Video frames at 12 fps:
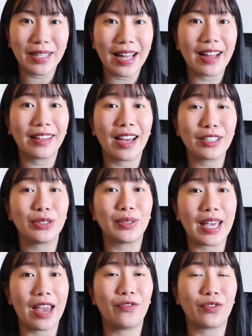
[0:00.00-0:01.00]
that I like to
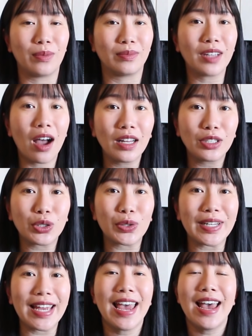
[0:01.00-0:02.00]
get from Dollar
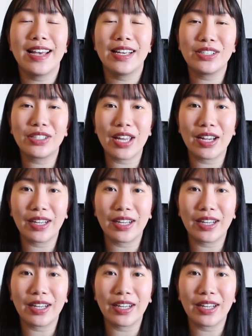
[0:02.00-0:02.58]
Tree is their